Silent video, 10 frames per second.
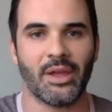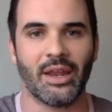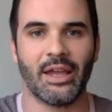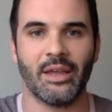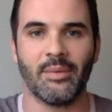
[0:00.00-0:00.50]
and
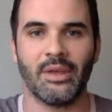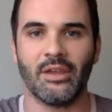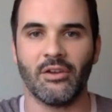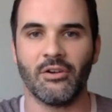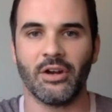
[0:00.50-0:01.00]
I am
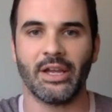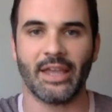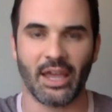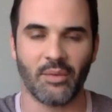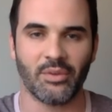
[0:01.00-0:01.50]
here
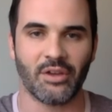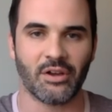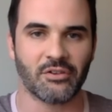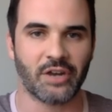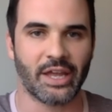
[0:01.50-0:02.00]
again with Dr.